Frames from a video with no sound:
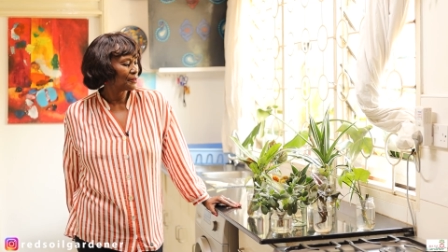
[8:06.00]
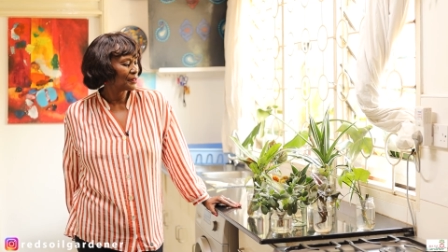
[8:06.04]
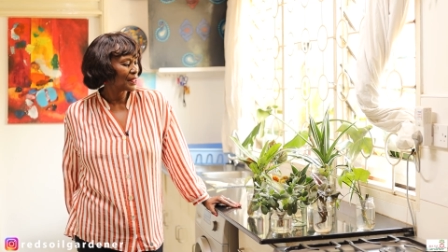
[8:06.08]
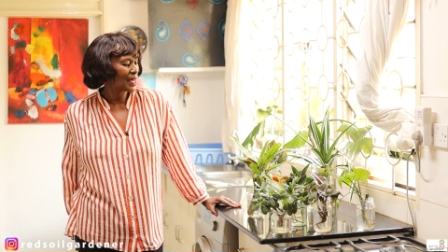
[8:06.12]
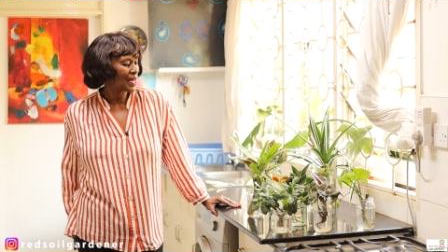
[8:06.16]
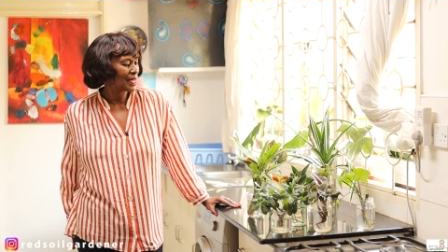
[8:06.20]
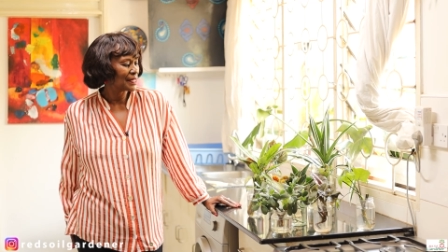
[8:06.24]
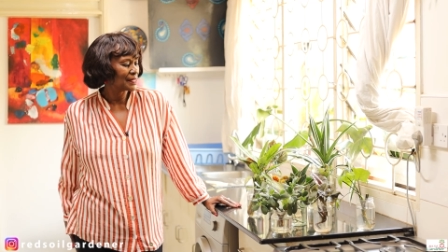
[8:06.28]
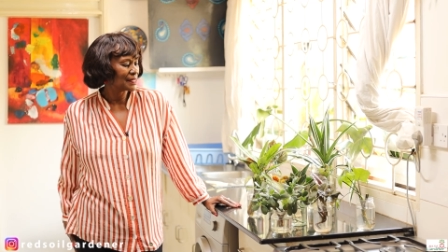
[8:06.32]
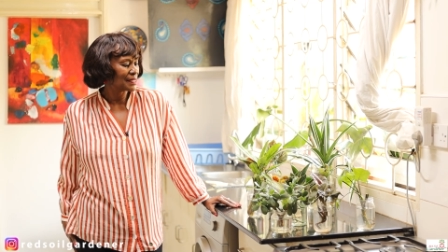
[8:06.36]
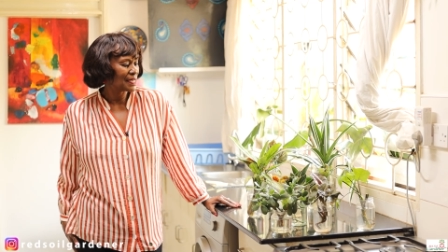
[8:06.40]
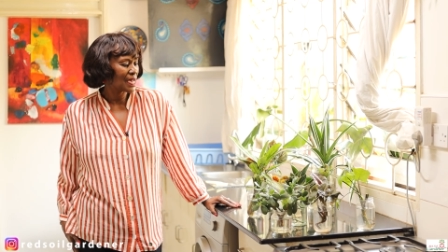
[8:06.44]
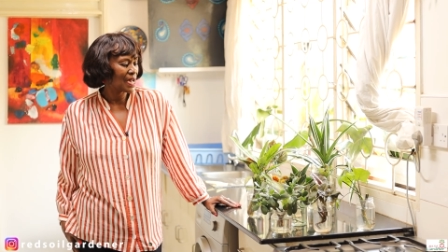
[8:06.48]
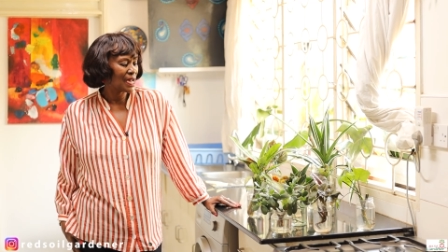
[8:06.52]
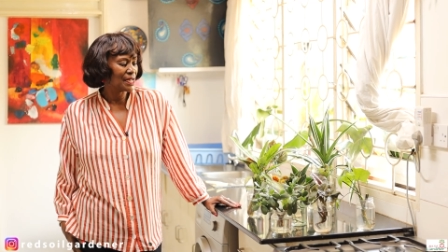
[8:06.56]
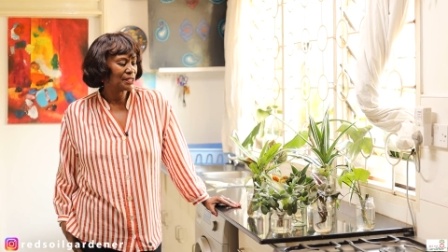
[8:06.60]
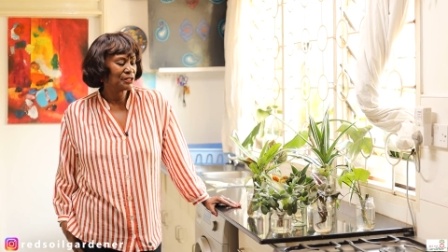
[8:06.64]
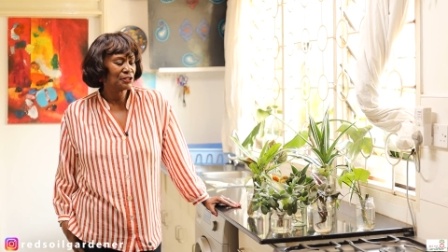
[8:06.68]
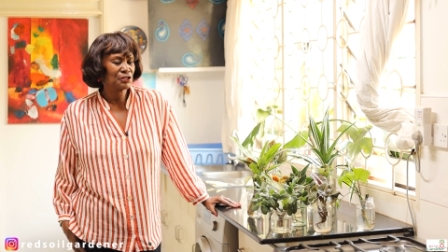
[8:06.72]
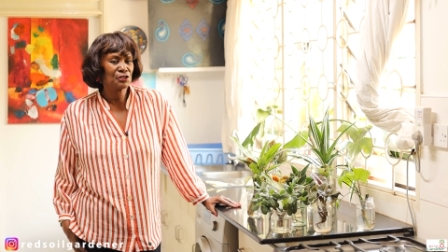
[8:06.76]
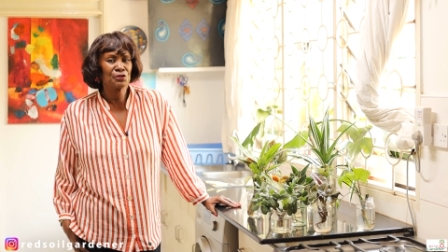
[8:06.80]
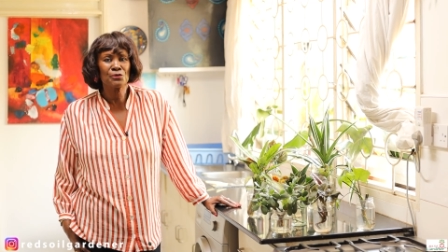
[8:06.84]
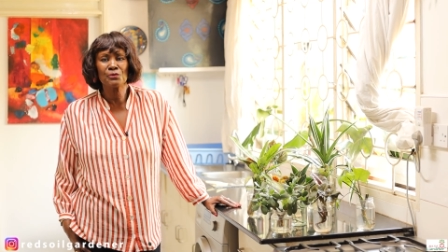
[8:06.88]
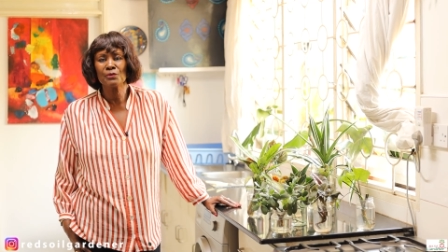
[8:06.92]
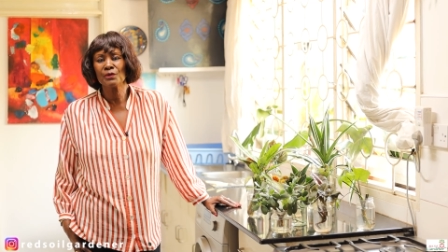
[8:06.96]
that I
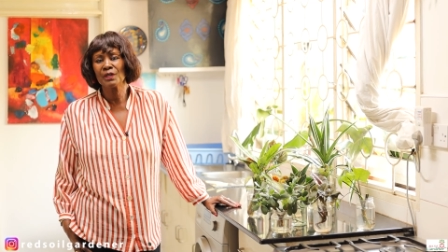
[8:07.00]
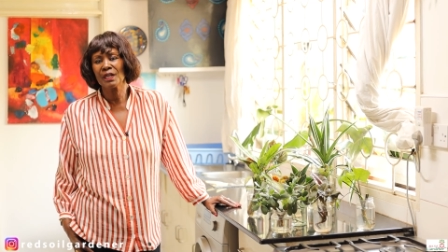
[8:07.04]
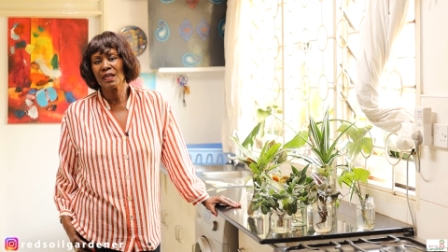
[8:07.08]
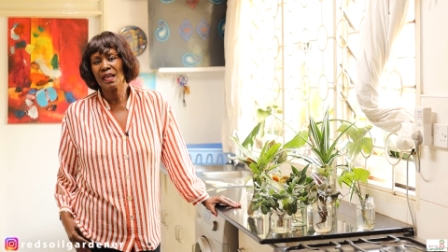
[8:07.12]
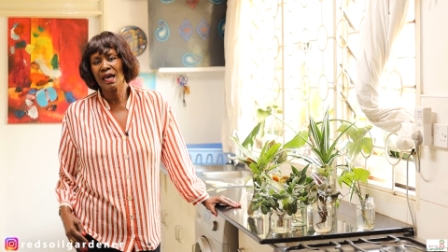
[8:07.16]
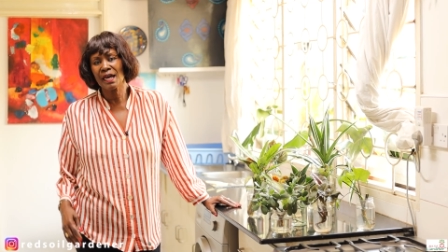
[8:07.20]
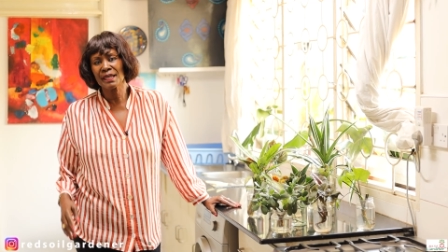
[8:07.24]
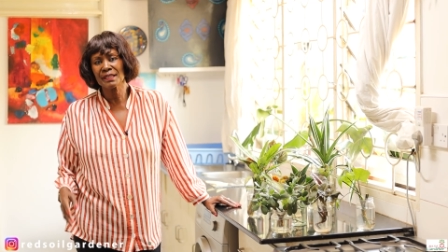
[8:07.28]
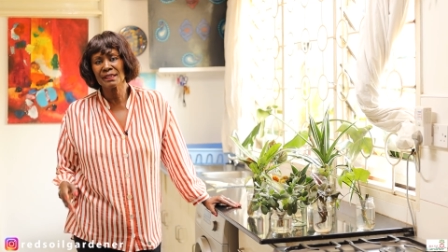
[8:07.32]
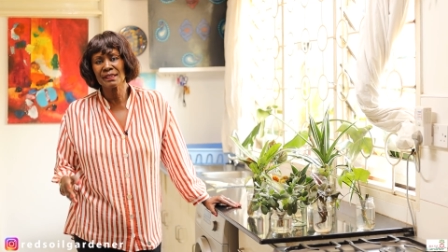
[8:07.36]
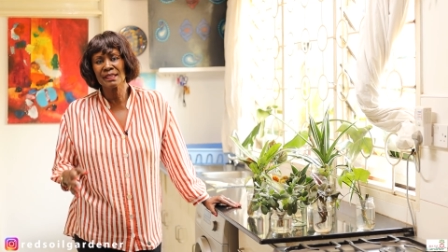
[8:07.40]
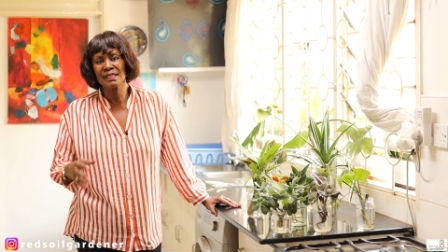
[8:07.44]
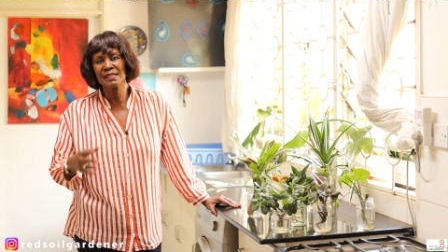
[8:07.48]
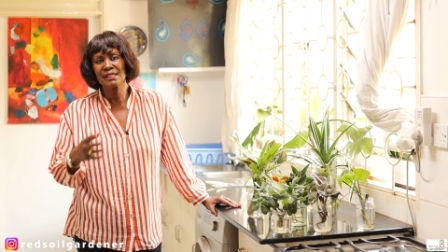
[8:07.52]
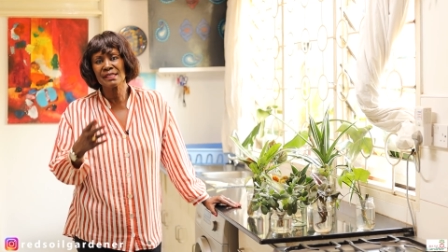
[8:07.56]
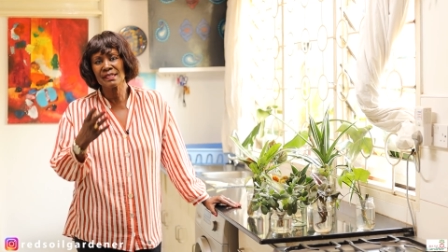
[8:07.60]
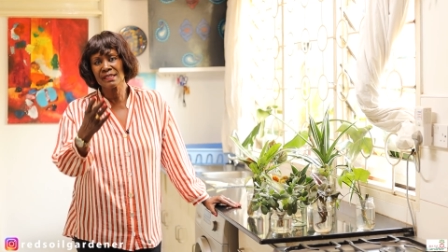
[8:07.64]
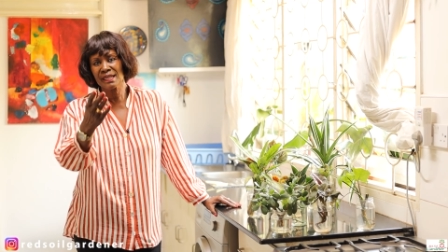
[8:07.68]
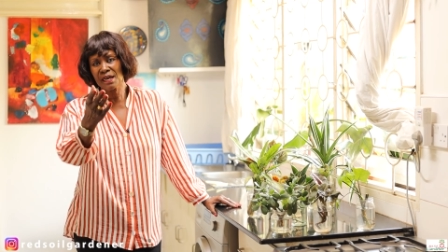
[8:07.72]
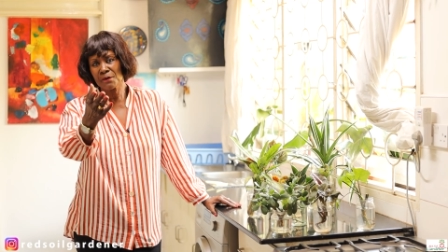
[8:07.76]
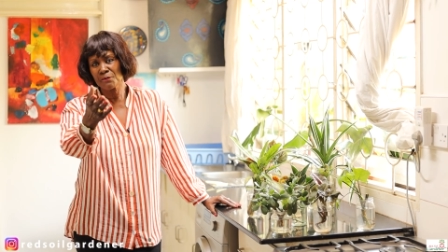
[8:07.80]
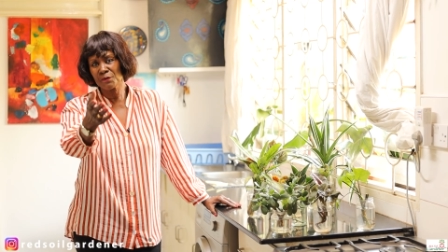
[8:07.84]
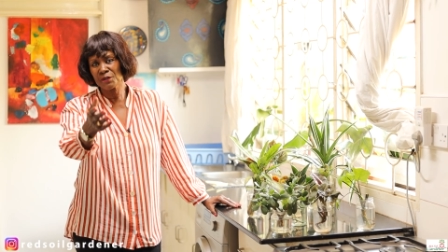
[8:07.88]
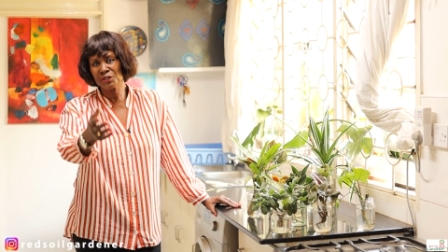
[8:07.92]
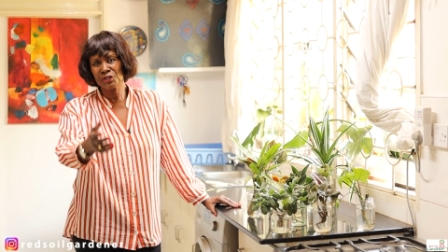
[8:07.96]
do like this, and